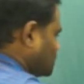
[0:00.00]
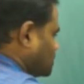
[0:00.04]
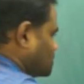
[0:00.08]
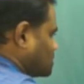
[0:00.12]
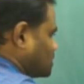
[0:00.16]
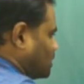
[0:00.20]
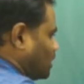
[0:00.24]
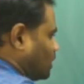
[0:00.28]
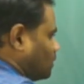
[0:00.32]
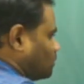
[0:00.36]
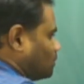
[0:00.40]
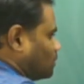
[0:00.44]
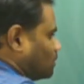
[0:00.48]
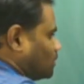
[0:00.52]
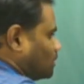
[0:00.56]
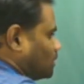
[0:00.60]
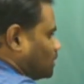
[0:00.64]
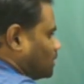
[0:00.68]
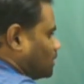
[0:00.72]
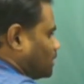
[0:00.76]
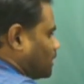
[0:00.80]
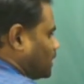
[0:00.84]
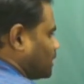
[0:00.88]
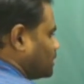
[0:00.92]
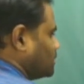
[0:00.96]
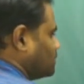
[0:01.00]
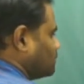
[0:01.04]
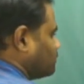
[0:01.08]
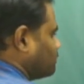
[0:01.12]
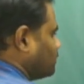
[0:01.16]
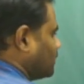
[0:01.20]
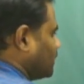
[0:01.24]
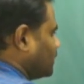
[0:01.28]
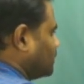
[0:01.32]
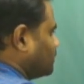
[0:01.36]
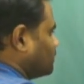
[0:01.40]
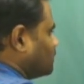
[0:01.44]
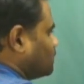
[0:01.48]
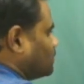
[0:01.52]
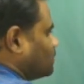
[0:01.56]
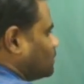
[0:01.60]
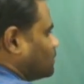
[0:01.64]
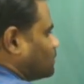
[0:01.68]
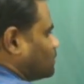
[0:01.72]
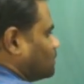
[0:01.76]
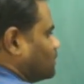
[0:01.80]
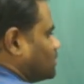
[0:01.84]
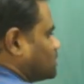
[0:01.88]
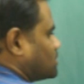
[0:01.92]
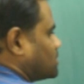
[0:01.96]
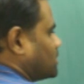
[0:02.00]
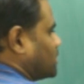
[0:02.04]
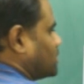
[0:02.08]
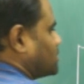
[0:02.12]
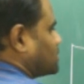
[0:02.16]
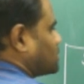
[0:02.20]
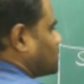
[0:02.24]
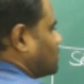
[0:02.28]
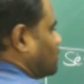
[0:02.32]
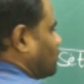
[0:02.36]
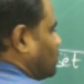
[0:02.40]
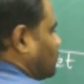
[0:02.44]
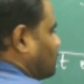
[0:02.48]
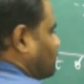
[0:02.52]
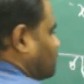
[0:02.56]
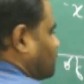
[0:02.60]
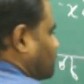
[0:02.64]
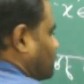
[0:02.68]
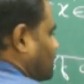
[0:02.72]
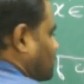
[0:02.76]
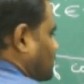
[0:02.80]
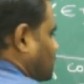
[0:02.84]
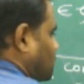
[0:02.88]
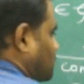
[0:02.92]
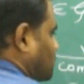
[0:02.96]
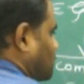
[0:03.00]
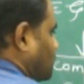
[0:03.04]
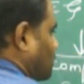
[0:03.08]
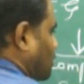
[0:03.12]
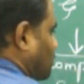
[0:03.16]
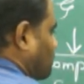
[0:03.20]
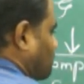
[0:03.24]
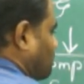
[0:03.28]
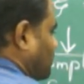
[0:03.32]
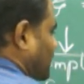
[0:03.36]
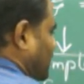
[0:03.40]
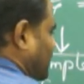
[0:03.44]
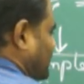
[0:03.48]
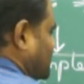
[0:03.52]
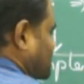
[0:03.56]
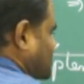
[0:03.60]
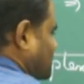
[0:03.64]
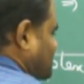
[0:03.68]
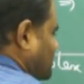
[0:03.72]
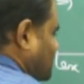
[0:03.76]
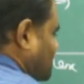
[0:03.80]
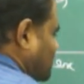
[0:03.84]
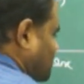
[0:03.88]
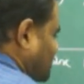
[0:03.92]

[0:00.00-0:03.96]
is how I define the set of complex